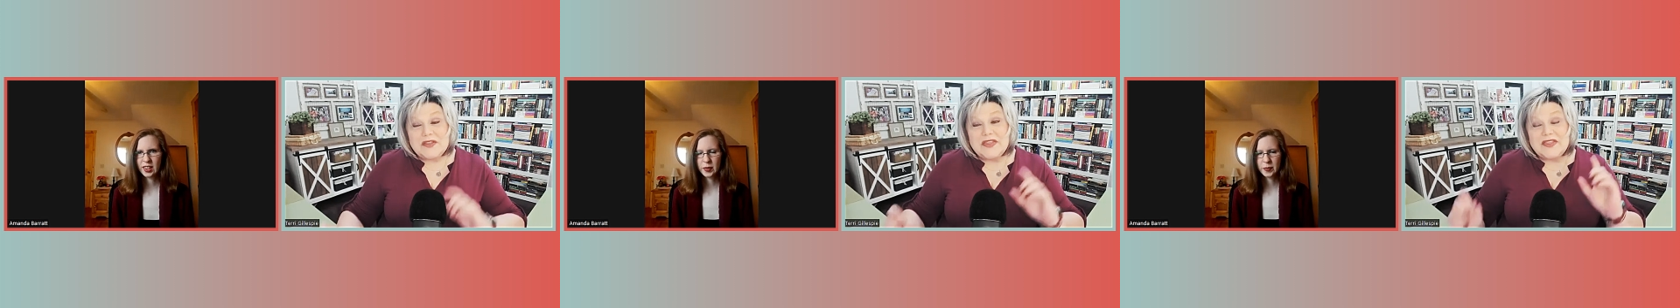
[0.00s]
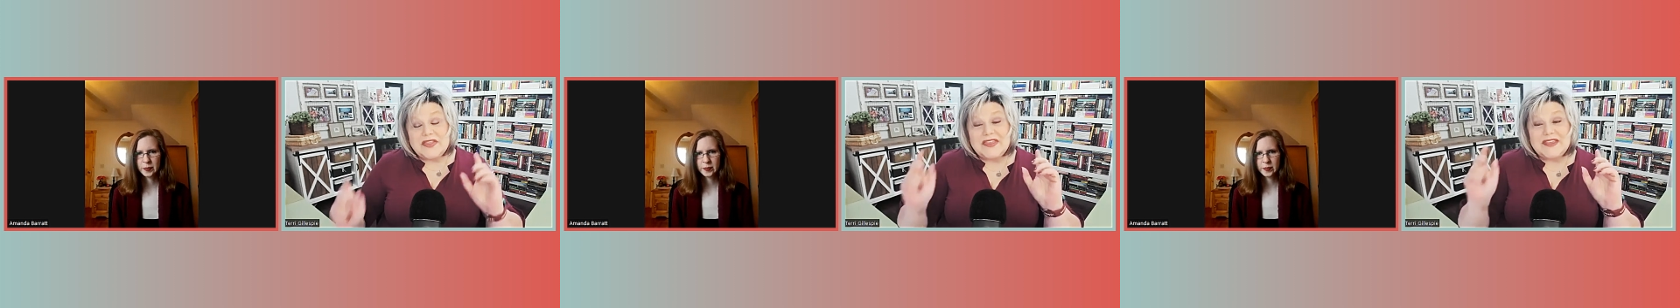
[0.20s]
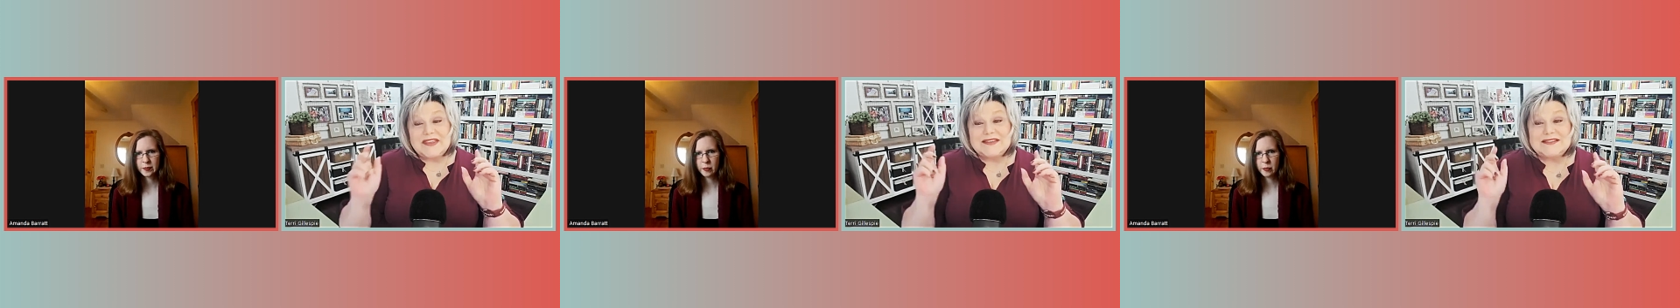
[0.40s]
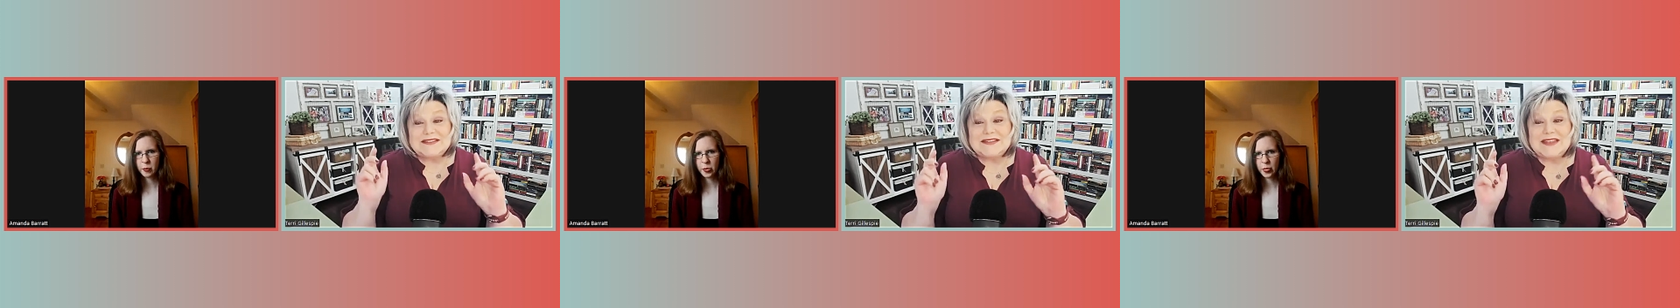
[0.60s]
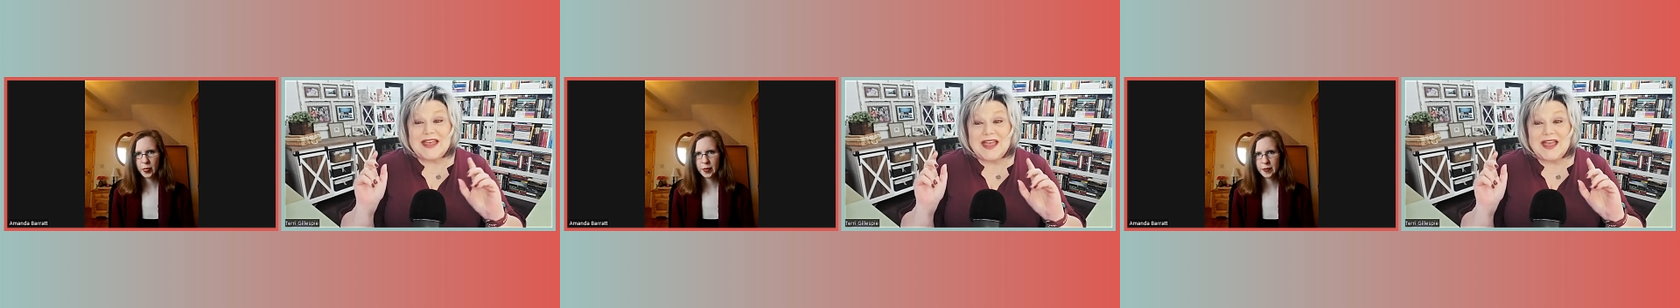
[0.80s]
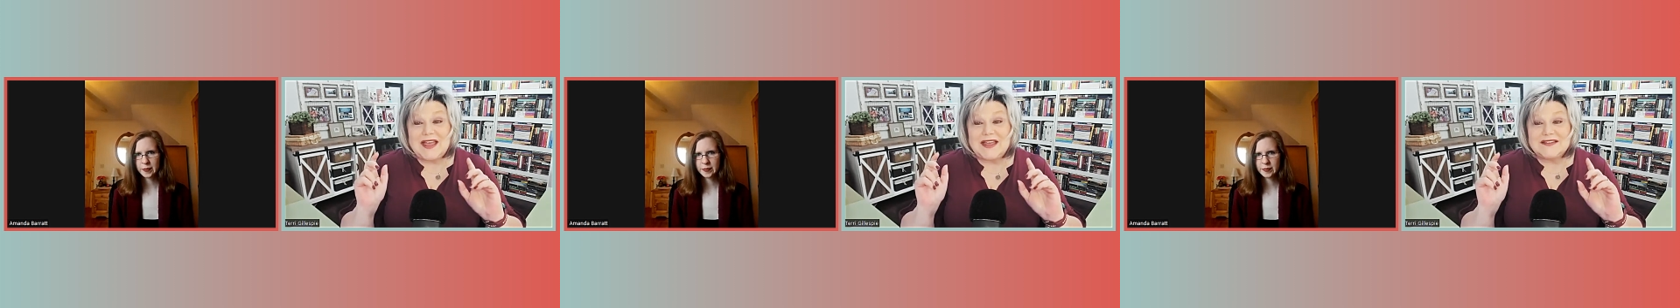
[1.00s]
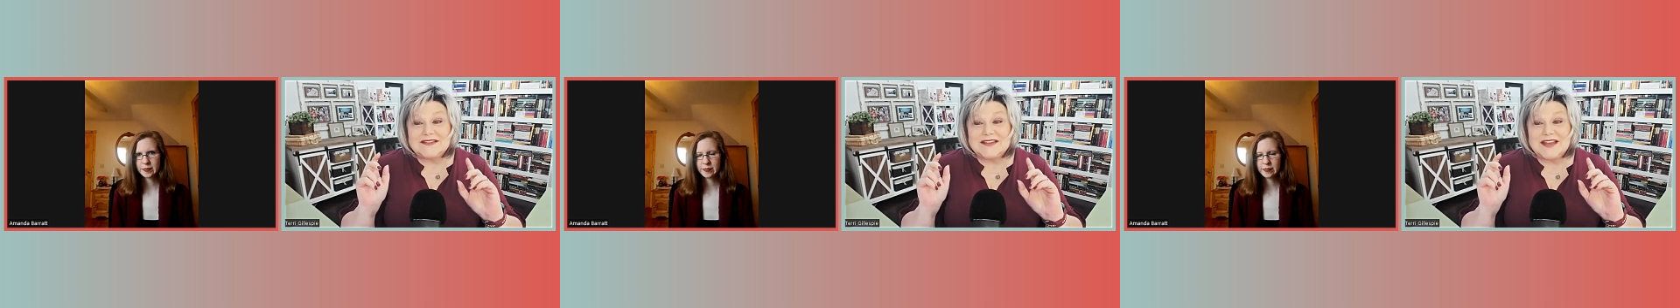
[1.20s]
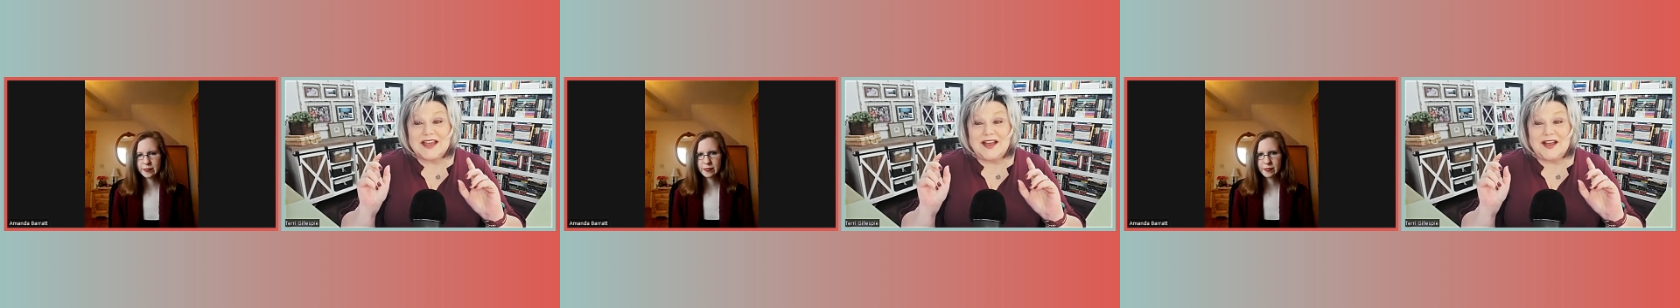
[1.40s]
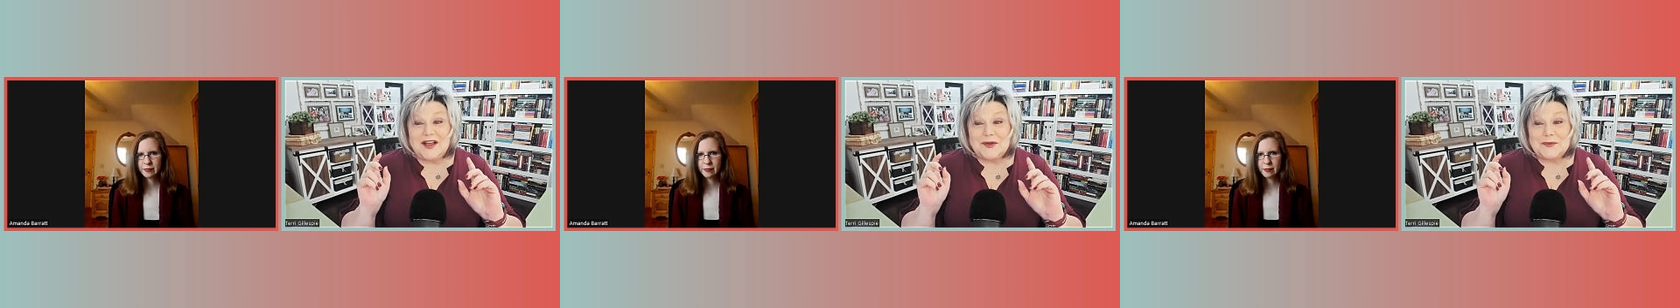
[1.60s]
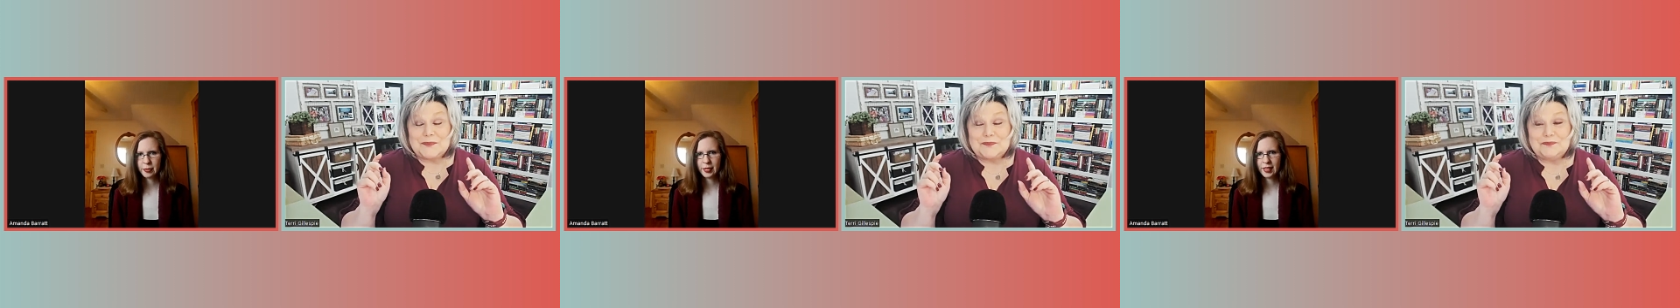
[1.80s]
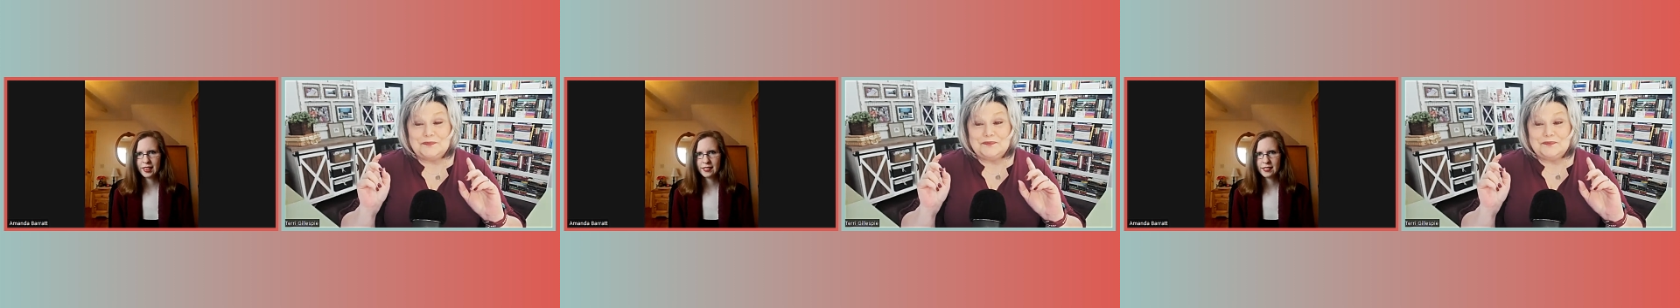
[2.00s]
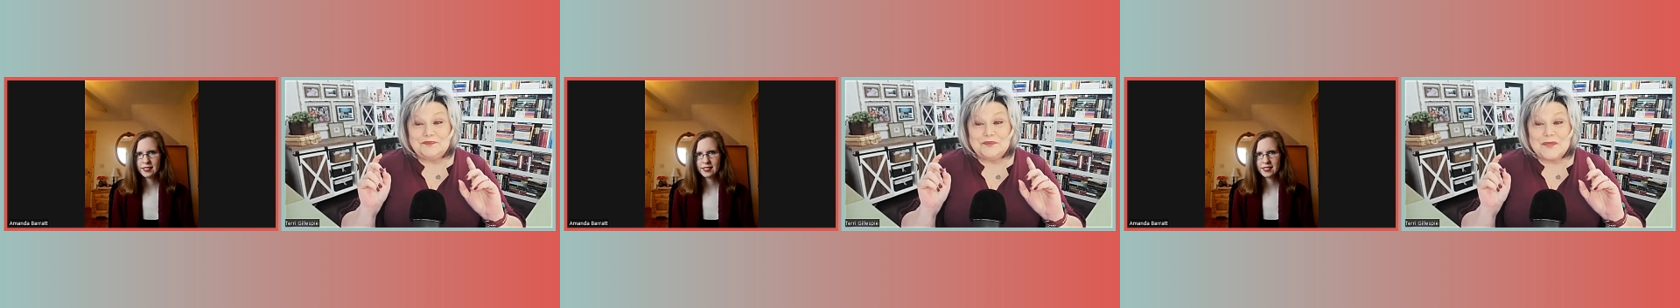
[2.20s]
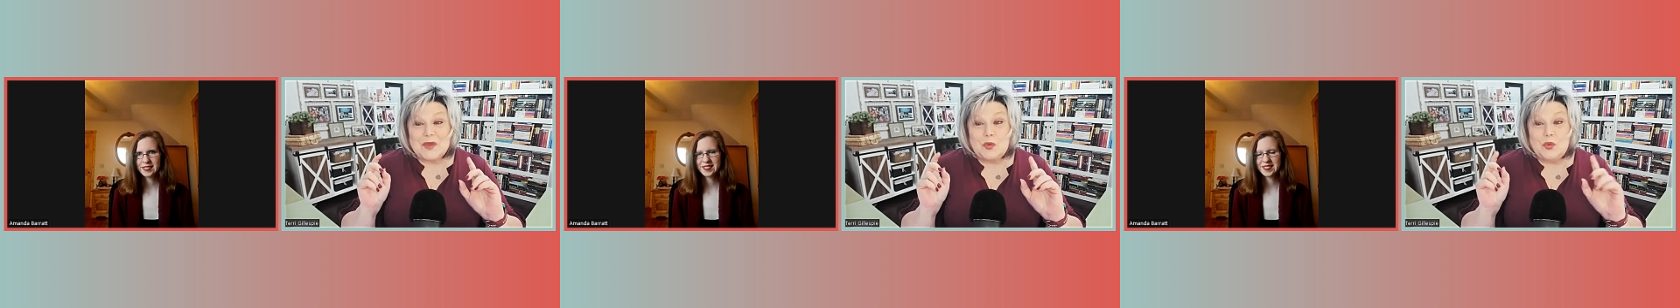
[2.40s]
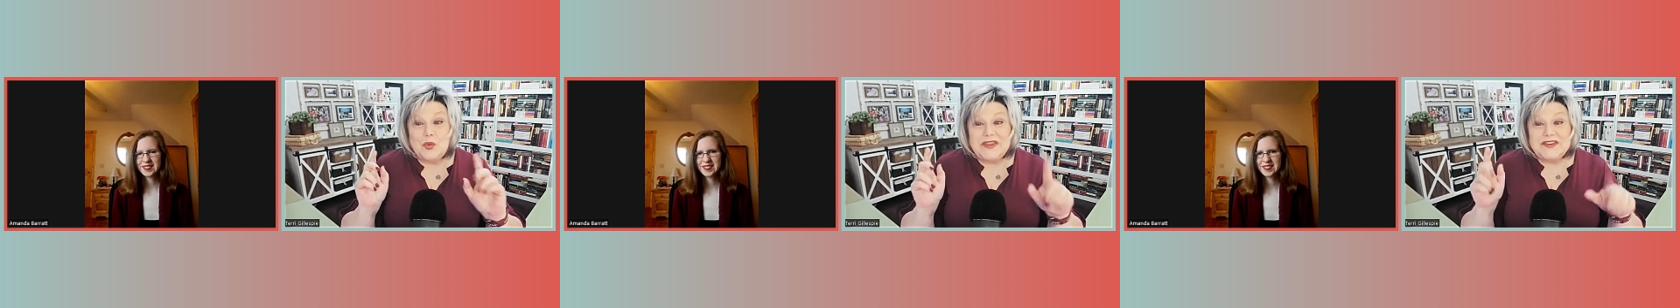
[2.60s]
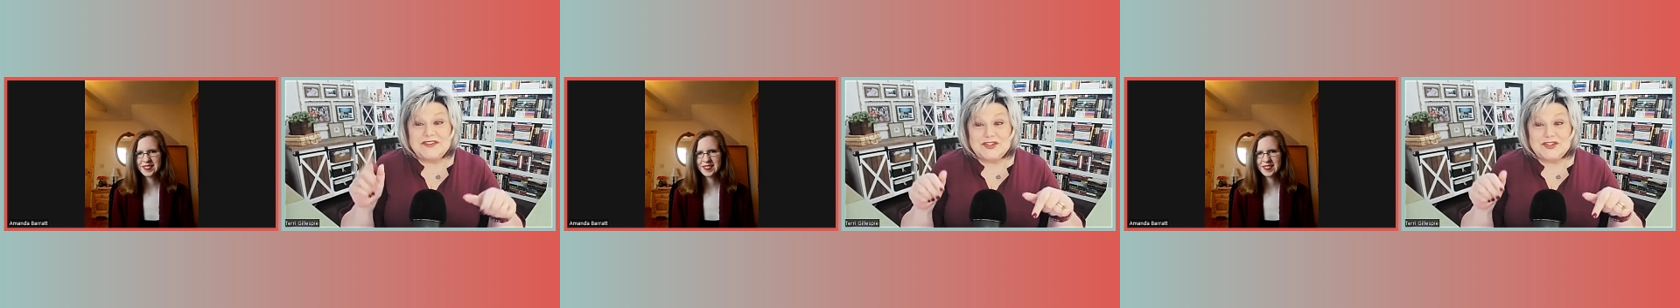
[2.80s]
of the things that we